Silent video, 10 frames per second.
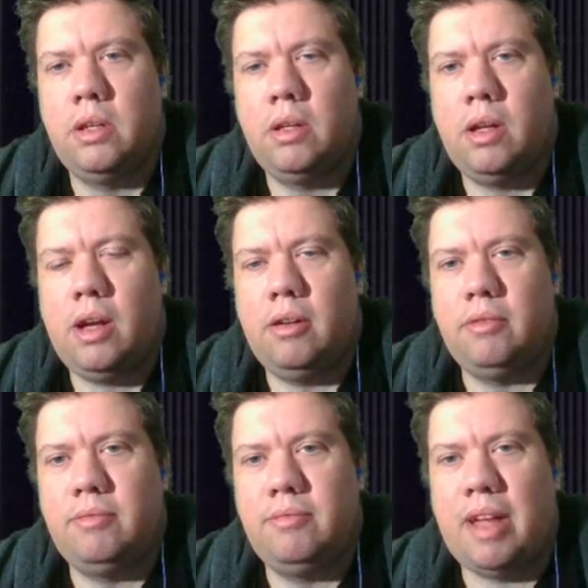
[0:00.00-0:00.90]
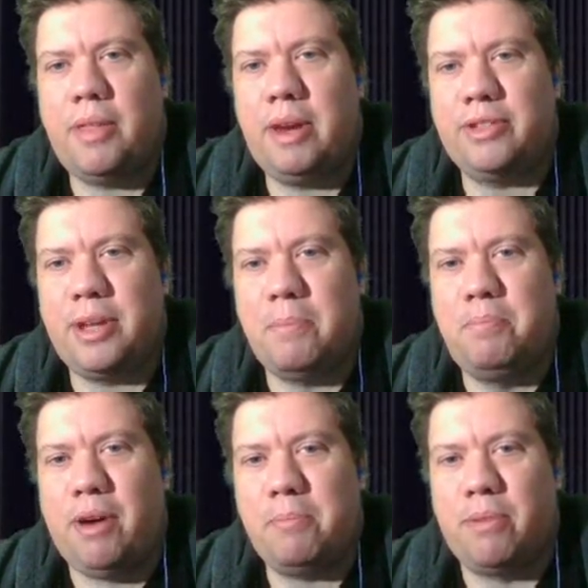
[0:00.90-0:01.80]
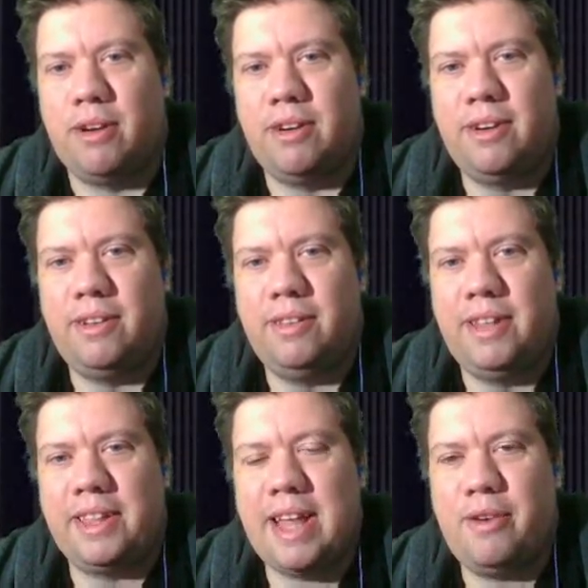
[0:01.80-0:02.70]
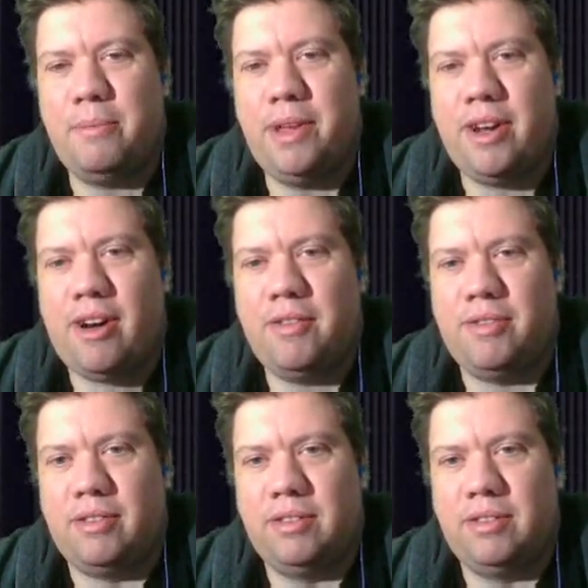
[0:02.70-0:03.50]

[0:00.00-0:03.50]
I thought he was going to bump her. Like, that would have been awful.